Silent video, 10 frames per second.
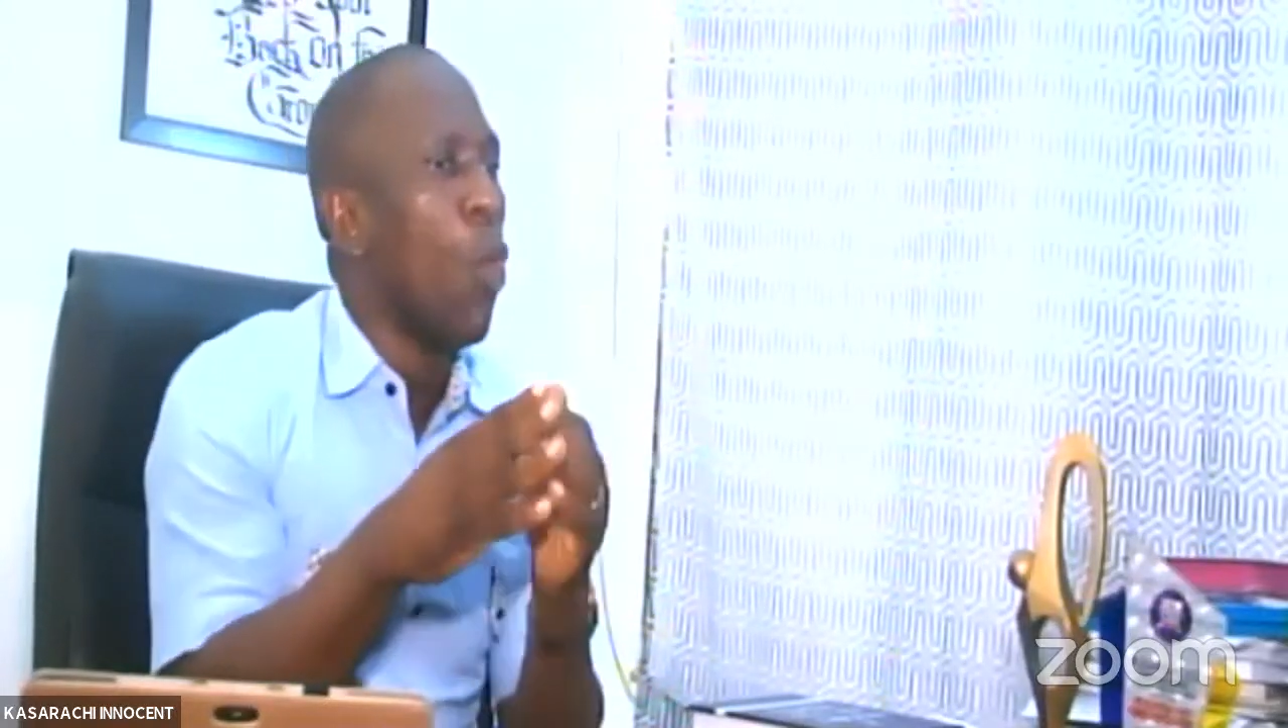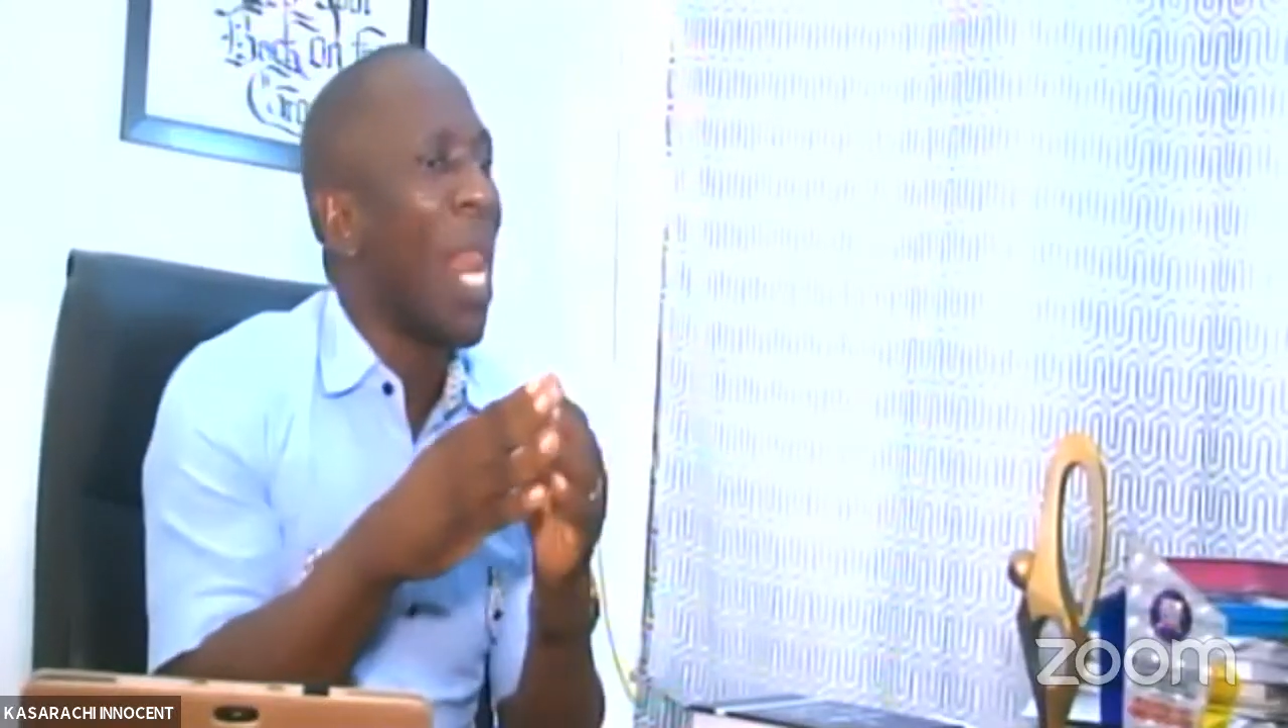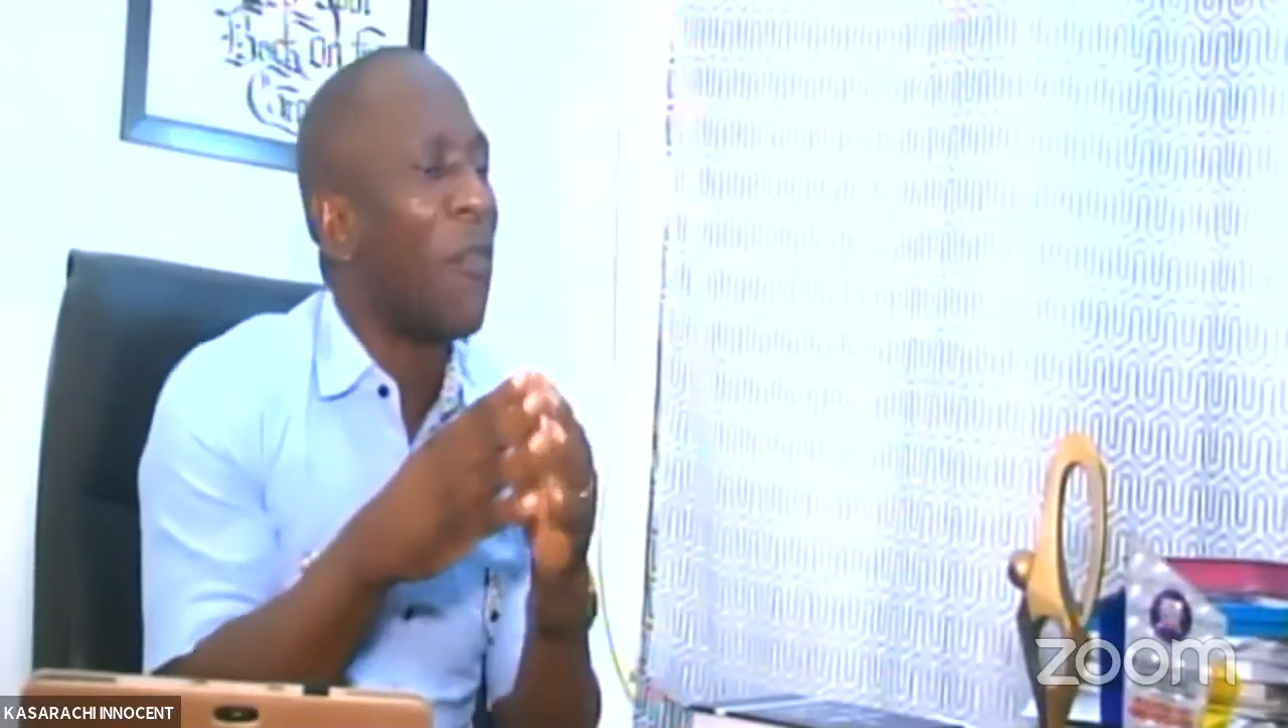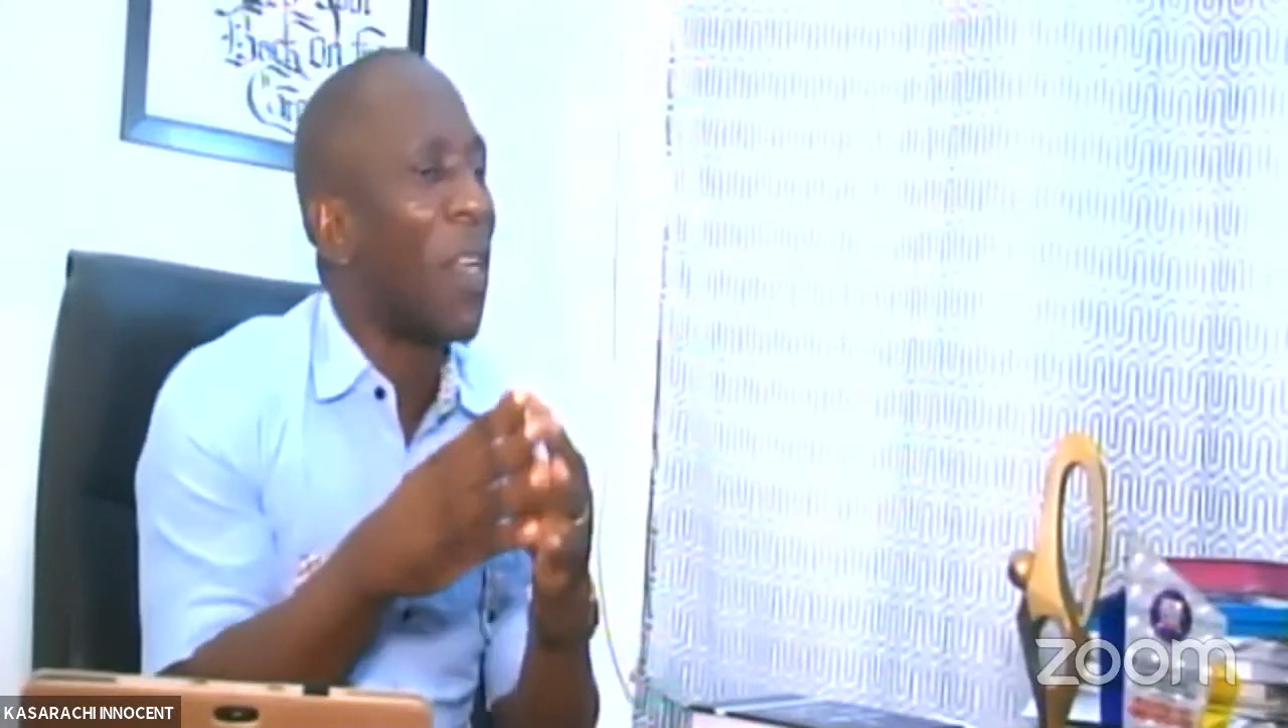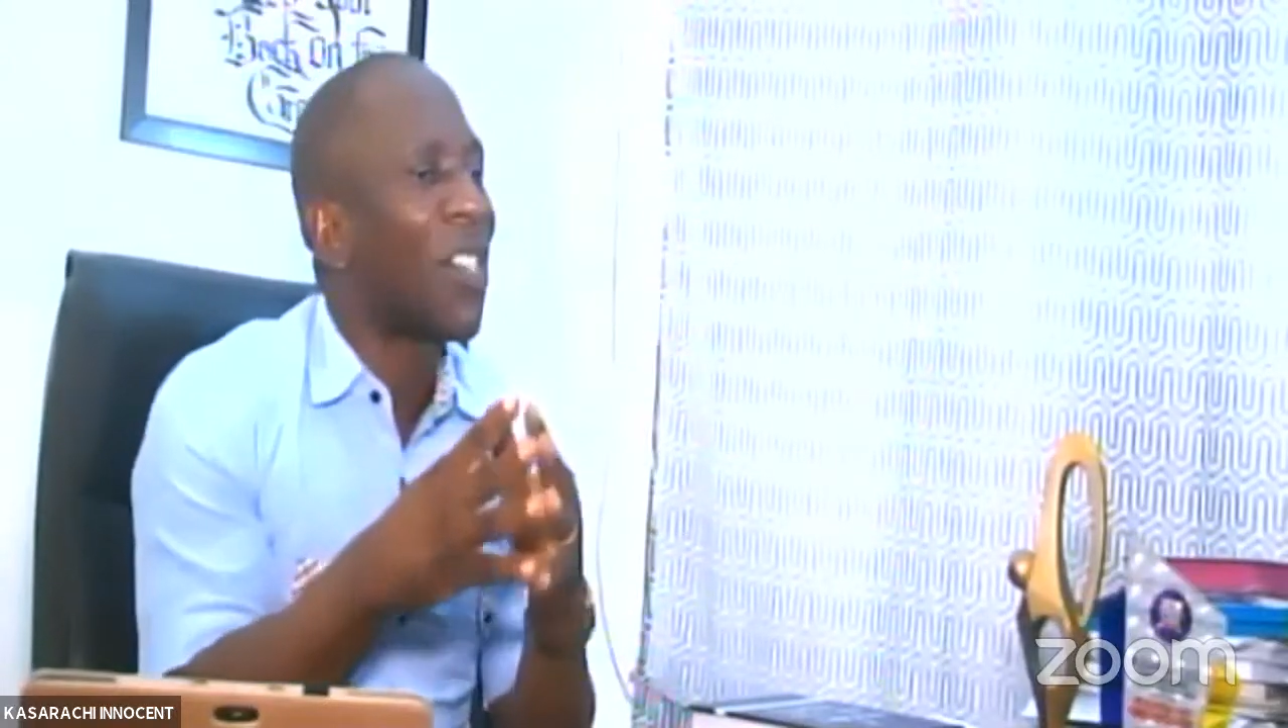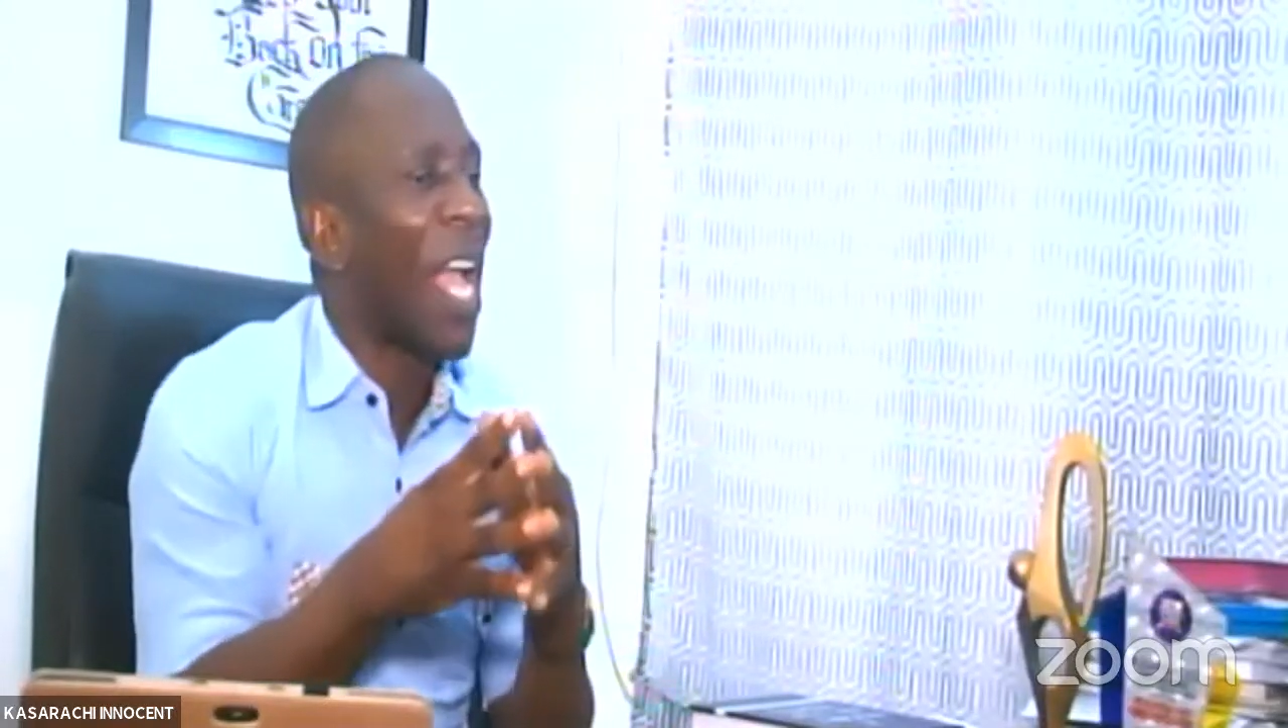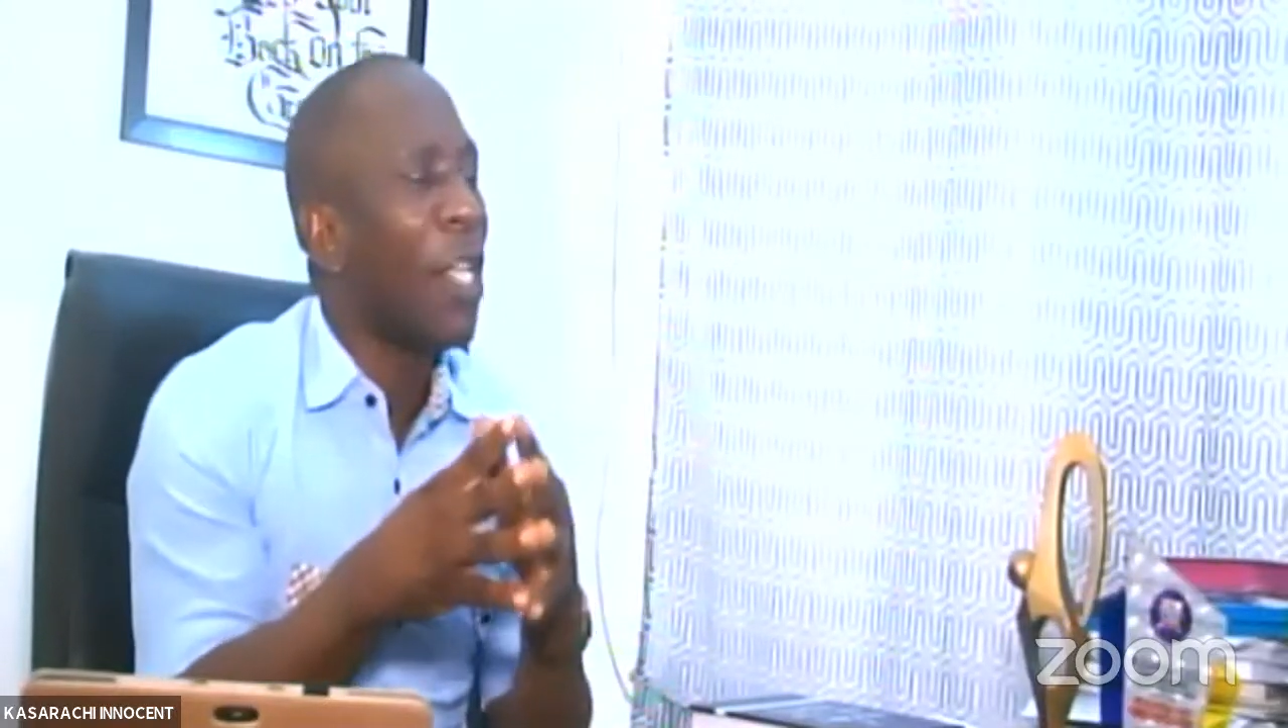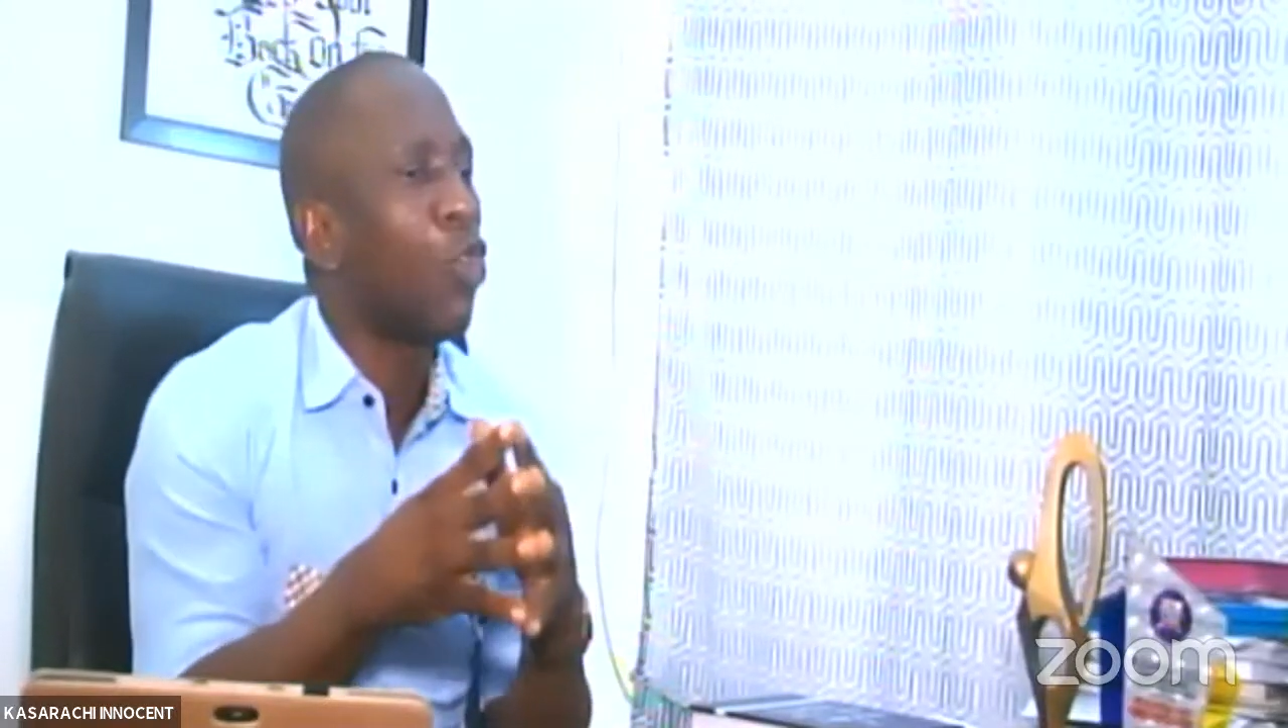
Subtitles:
will advertise